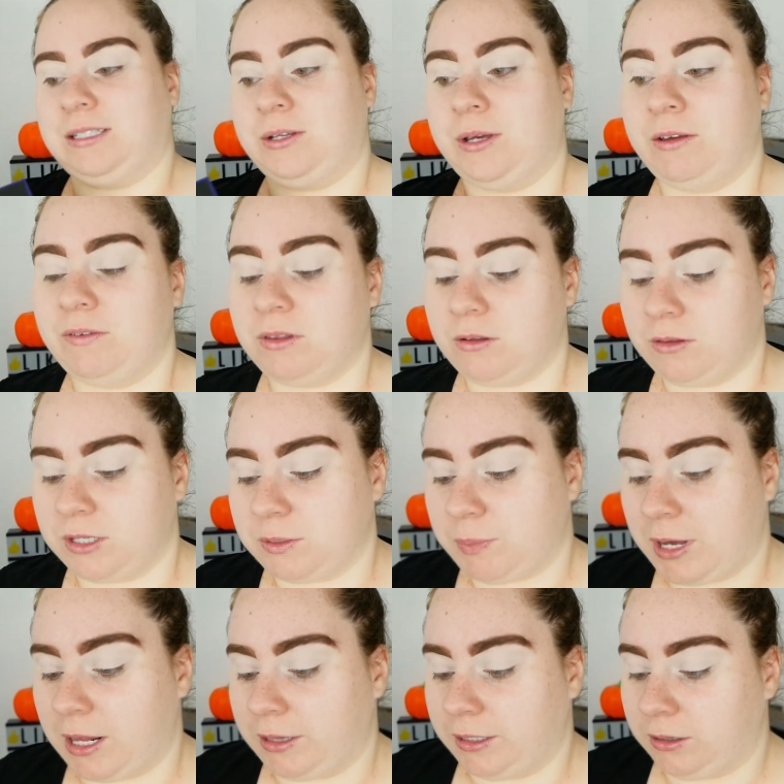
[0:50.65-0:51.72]
so even though this
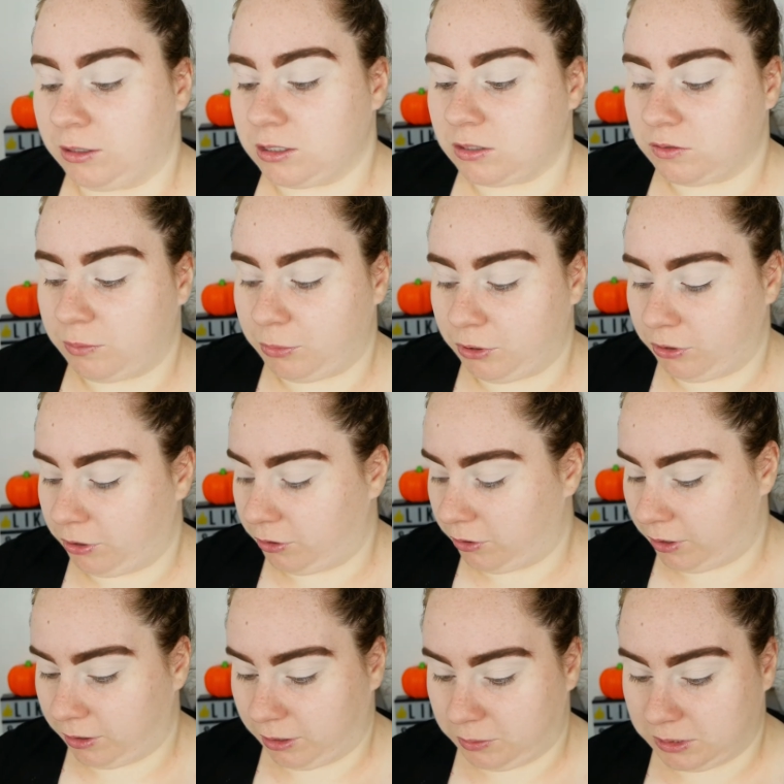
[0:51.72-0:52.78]
palette looks familiar
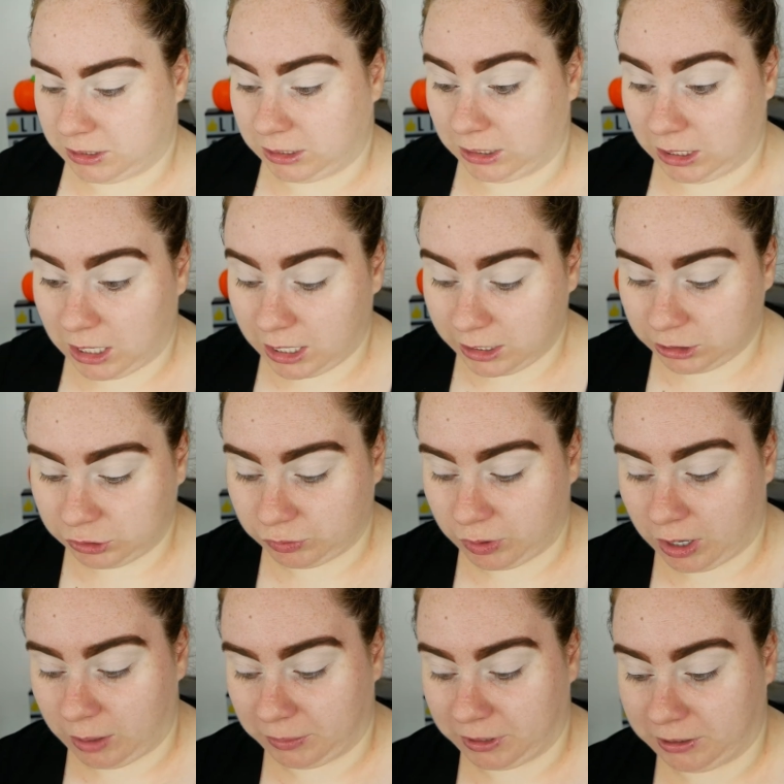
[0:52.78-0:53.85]
and there was a lot of
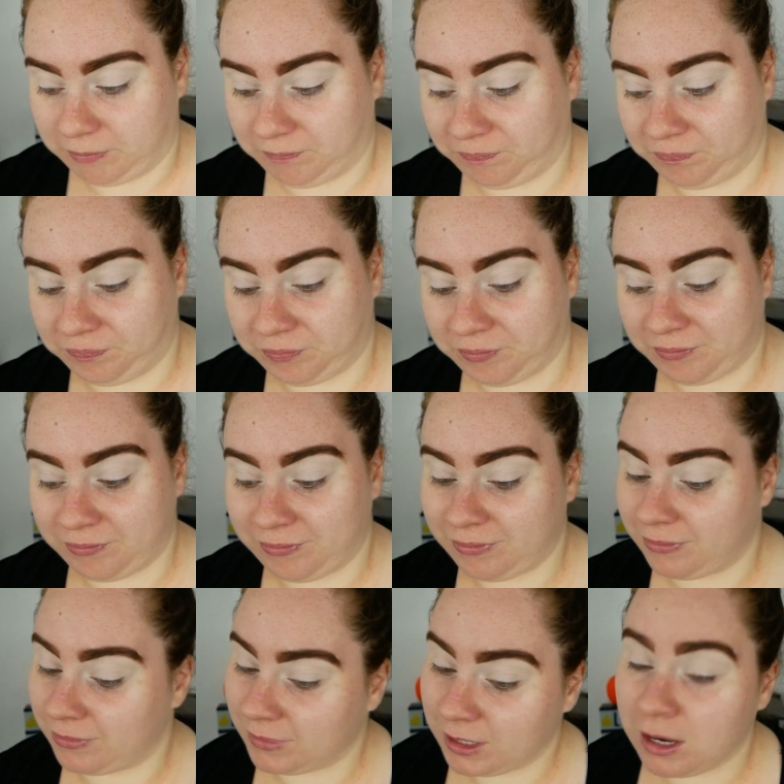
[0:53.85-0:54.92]
drama,
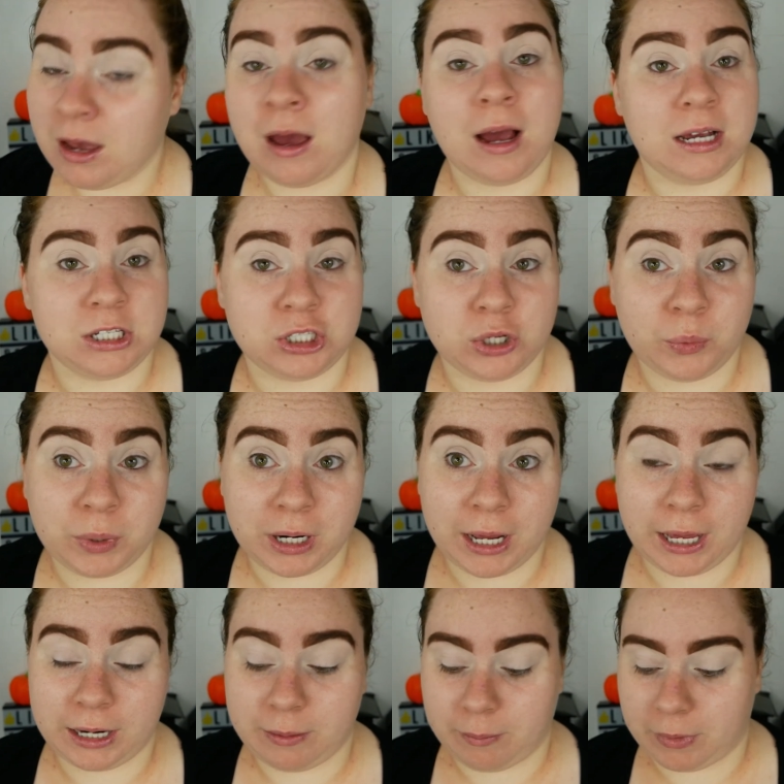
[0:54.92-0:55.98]
I still went
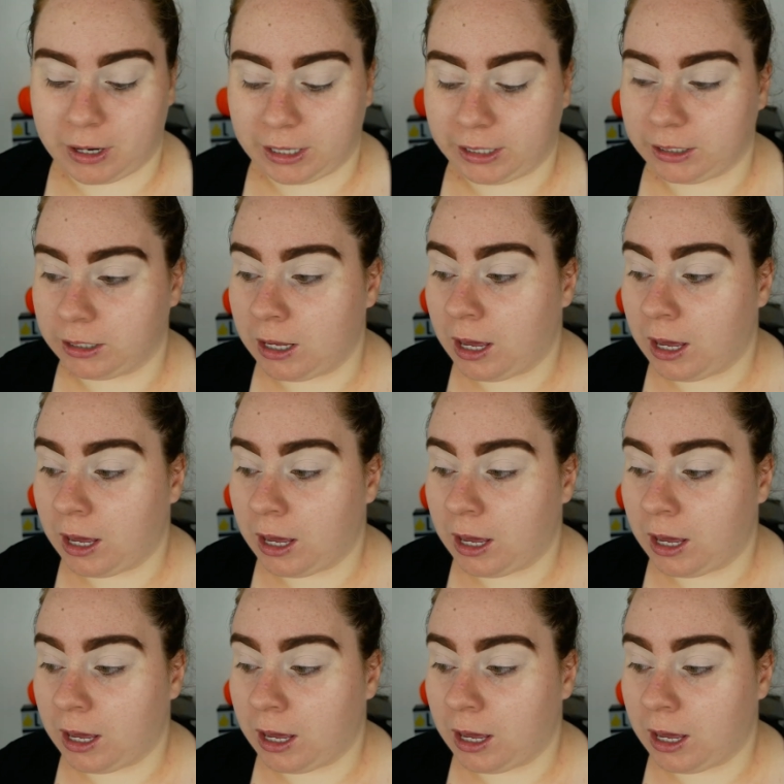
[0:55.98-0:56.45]
ahead and bought it.